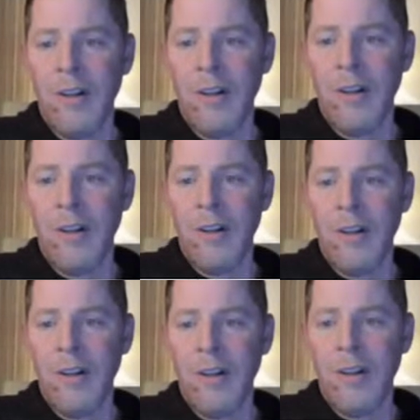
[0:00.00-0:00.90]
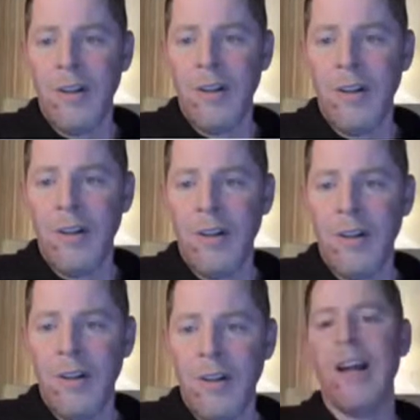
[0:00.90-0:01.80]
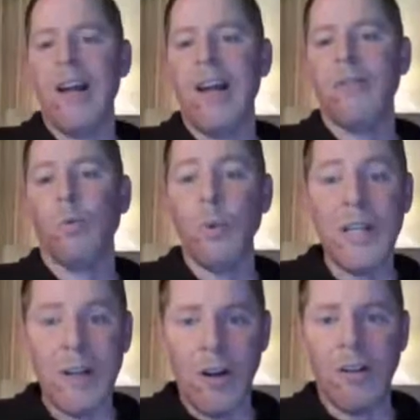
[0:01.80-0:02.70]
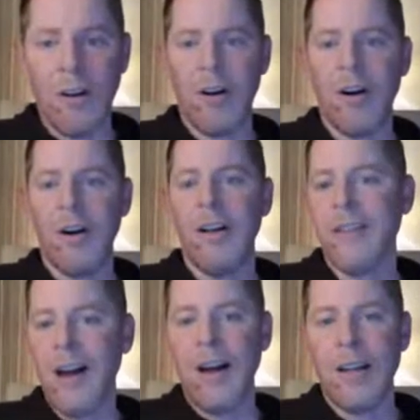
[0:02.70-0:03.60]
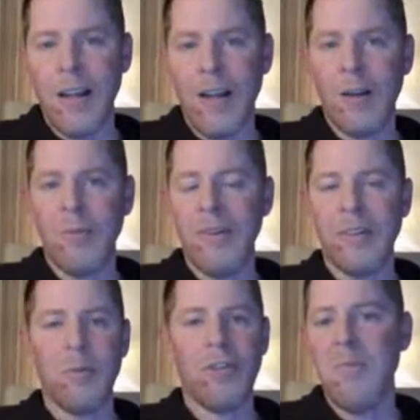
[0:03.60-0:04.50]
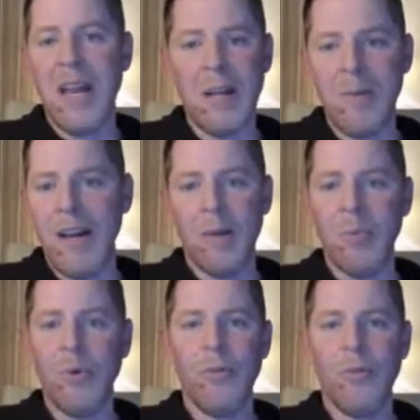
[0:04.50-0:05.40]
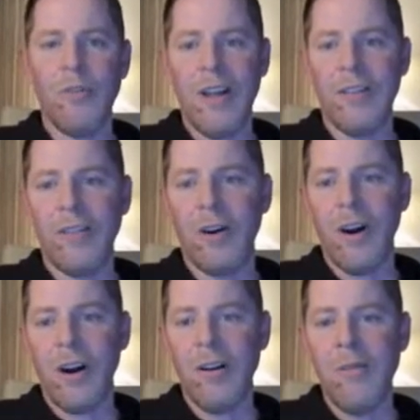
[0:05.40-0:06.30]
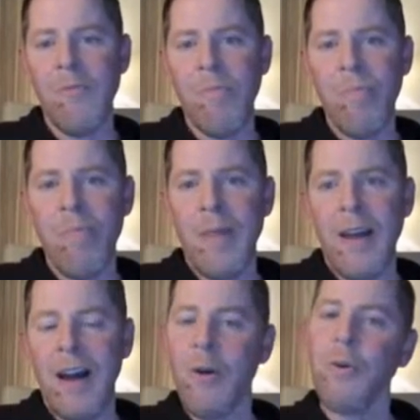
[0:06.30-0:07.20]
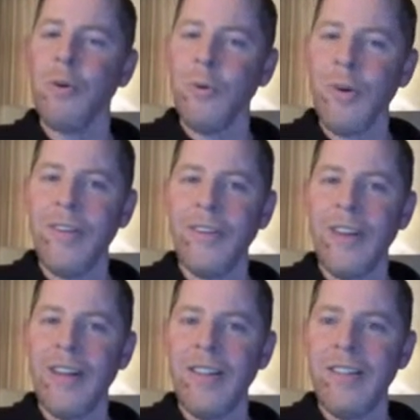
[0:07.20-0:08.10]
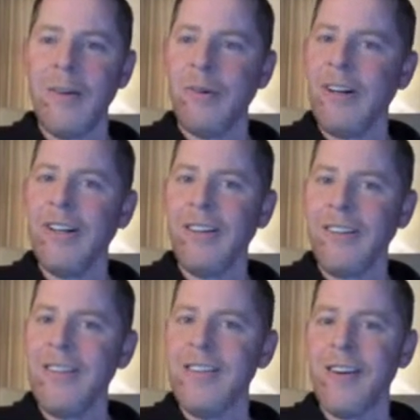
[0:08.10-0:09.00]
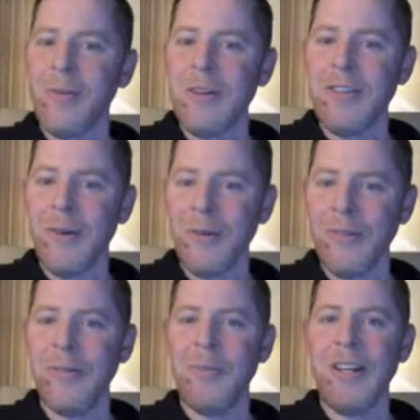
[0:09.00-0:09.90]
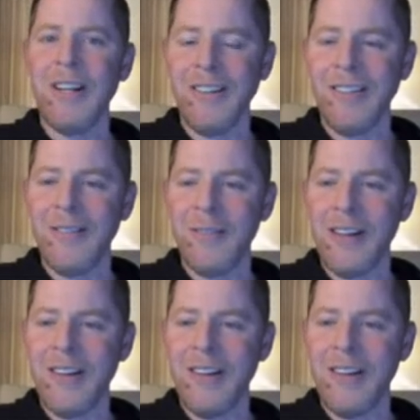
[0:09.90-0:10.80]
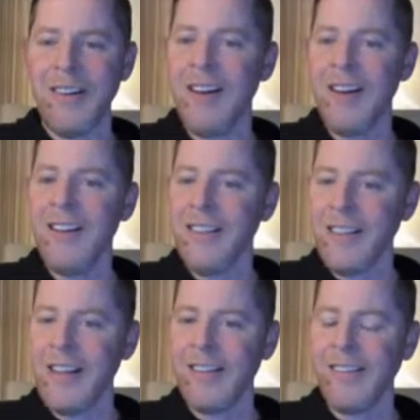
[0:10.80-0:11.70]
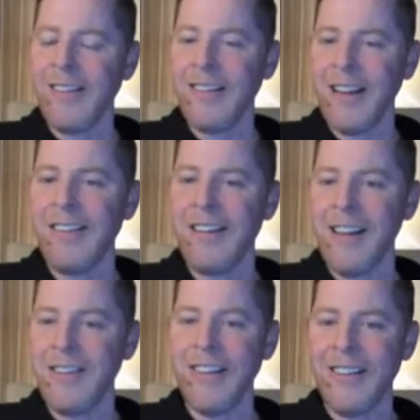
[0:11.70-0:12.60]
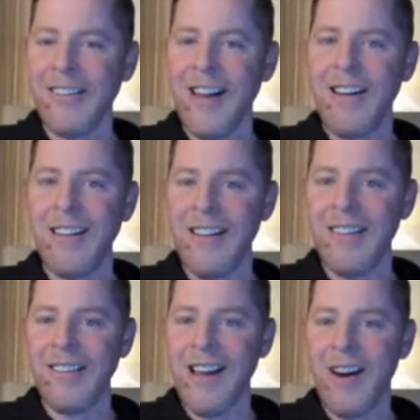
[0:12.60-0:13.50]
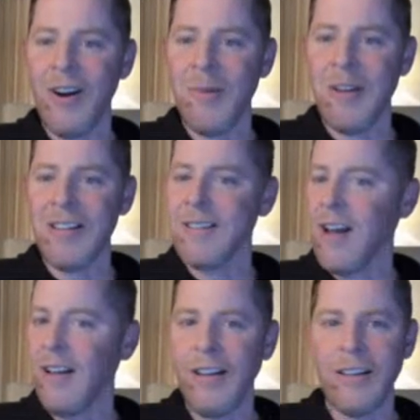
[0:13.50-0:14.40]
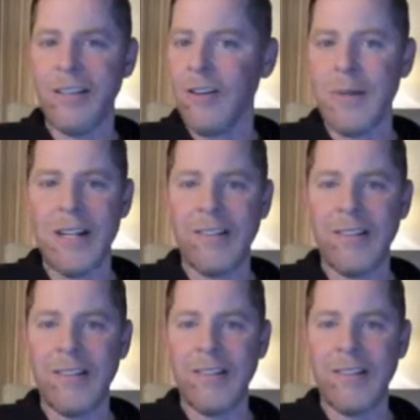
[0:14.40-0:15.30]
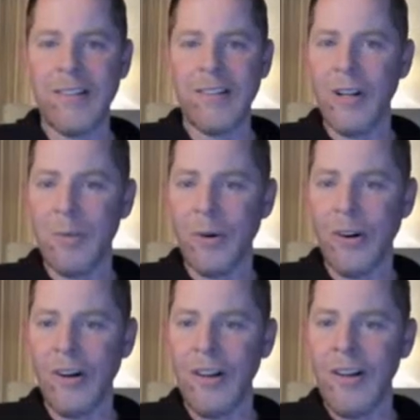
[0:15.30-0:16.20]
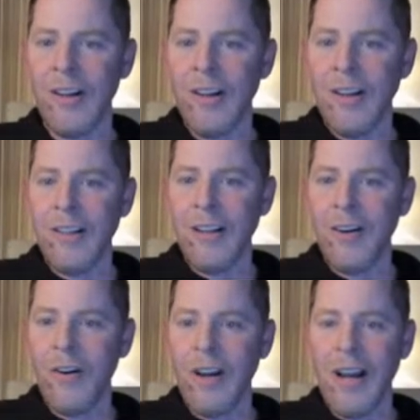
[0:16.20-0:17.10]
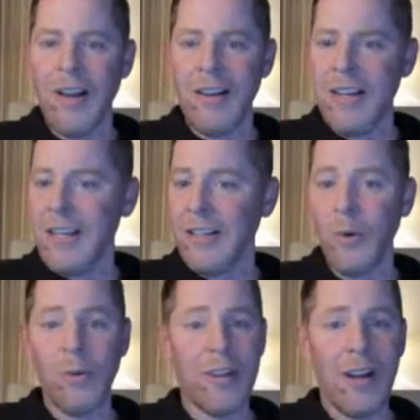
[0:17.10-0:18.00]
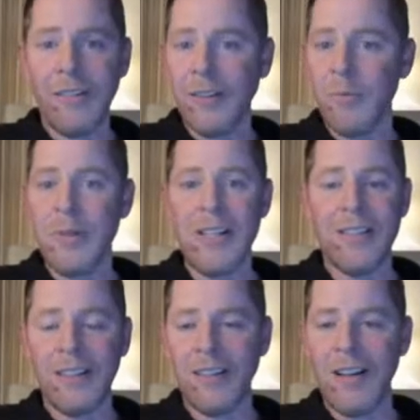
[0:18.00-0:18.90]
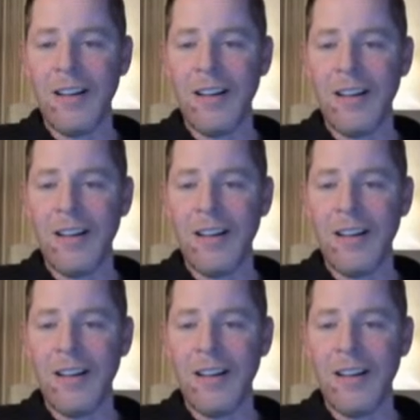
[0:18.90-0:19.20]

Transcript: positive spin to this, as disappointed as we all are, and as I'm sure many, many pool fans are, how cool is it that we're going to get to see Jeremy Jones compete at this event? I think that's an interesting side of this now. I mean, it's not like Jeremy doesn't play pool anymore. He goes out and competes in a lot of